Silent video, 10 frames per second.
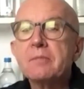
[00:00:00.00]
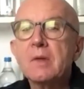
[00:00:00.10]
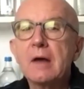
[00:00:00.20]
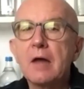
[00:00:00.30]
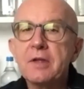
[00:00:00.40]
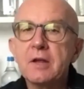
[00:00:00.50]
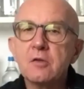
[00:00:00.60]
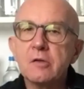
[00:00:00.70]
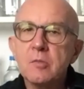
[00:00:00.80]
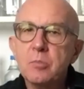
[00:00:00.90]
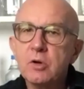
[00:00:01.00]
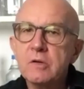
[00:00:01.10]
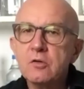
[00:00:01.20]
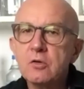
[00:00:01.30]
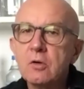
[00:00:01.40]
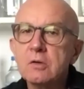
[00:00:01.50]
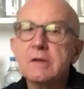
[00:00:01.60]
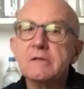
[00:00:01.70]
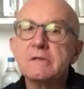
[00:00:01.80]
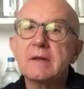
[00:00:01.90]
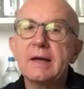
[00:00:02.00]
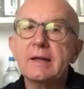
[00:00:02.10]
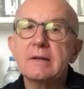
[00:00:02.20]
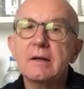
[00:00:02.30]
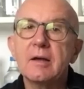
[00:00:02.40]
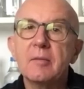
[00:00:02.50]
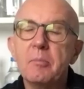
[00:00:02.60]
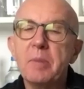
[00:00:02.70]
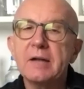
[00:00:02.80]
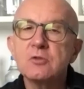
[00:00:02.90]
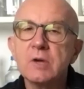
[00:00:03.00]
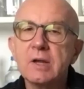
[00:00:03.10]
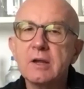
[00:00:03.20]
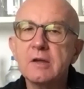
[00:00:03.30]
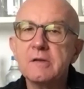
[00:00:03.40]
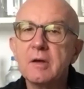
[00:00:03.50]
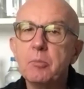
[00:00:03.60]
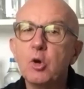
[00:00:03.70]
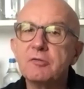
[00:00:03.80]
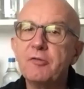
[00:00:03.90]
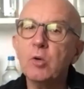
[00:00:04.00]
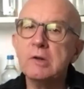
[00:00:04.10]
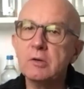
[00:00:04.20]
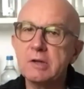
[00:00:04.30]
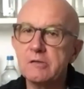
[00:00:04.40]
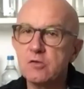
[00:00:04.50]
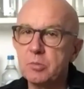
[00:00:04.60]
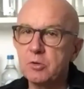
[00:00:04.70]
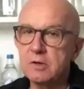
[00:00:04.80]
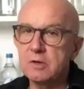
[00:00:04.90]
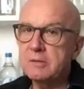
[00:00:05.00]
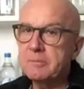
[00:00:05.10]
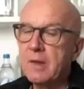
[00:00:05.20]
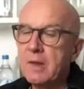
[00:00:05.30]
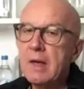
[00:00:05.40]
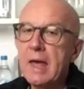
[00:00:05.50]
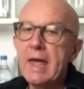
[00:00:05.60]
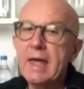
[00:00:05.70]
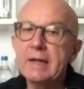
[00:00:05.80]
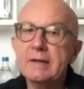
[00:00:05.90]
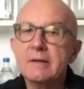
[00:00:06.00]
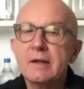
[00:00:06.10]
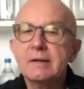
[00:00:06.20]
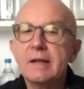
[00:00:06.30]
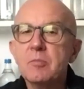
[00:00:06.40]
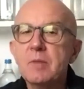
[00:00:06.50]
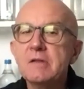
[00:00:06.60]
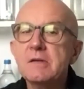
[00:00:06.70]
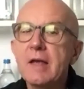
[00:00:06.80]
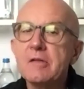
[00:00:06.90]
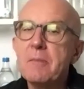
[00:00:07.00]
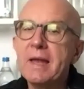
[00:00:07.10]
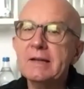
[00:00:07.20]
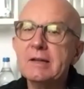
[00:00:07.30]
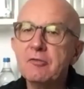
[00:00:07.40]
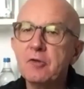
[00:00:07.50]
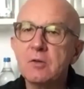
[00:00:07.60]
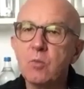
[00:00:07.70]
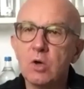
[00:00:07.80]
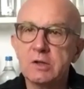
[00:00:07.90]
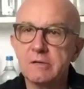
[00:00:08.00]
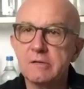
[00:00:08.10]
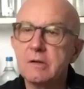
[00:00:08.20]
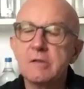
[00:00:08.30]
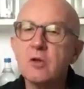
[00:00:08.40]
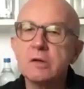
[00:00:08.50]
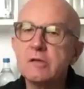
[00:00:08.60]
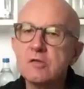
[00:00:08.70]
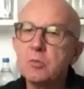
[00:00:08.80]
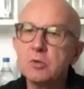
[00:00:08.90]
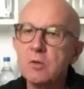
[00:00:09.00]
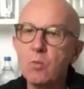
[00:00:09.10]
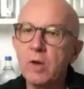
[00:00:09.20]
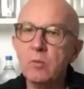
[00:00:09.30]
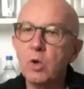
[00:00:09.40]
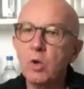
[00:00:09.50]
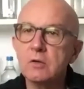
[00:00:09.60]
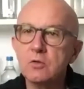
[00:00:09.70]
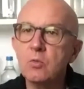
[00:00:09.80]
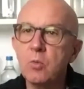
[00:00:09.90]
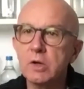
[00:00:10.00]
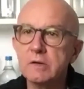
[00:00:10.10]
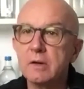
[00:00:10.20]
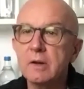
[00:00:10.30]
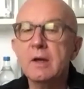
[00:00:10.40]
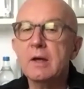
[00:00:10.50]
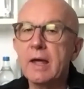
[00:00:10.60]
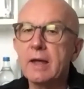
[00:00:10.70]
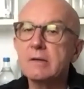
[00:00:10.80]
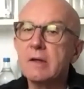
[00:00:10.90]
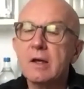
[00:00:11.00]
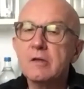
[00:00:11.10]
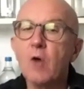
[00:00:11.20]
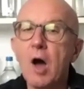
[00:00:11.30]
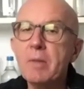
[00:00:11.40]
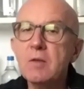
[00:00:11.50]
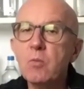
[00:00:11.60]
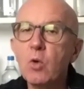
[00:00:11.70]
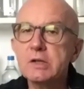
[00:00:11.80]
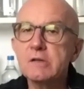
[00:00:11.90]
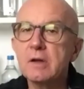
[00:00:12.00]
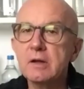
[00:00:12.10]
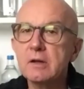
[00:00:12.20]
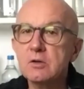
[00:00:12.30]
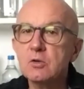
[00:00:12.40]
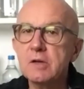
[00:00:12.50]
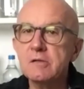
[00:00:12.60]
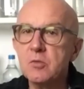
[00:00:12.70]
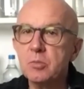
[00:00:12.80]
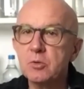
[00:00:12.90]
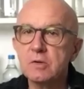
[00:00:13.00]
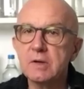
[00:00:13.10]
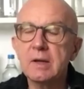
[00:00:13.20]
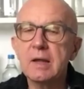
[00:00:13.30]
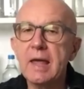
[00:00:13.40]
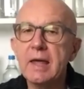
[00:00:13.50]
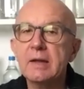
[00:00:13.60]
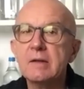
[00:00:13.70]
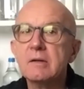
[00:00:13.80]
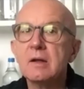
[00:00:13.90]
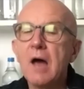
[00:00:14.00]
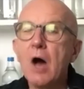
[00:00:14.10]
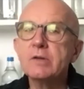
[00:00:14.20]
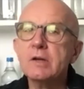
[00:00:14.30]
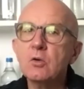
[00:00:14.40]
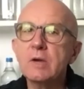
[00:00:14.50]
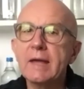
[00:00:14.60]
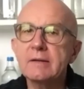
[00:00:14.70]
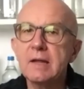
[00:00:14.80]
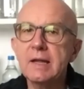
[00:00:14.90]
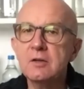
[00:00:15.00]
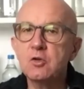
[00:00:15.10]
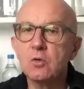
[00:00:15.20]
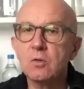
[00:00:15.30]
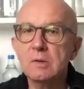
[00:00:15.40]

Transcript: I think it's also important to notice that Patrick is a portfolio distributor, and that means he has many different waters. He's not distributing one water, two water. And so how many waters are you distributing, and how did you get into